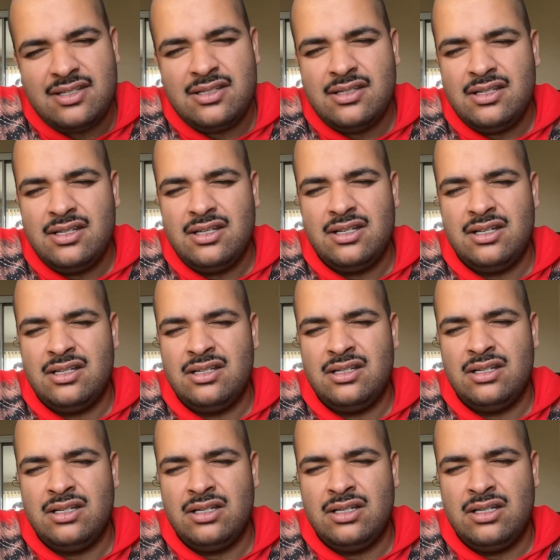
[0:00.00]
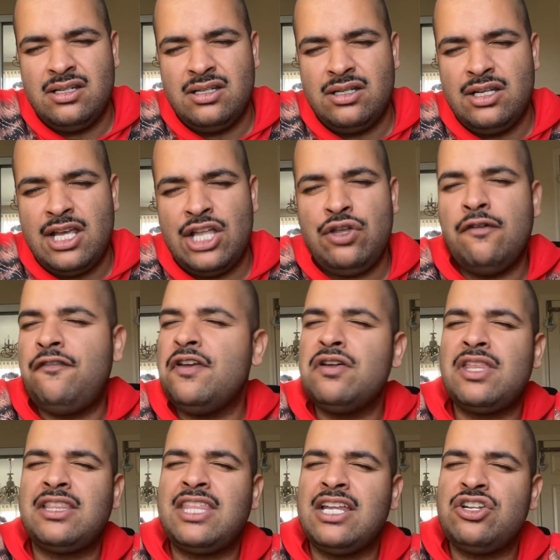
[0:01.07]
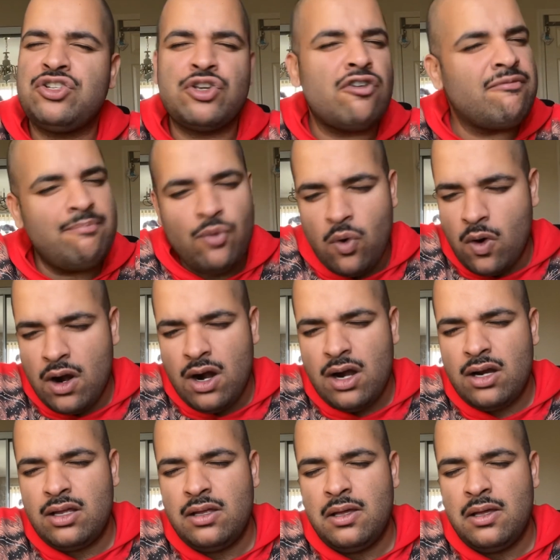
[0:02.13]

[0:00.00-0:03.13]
and you feel that they deserve more,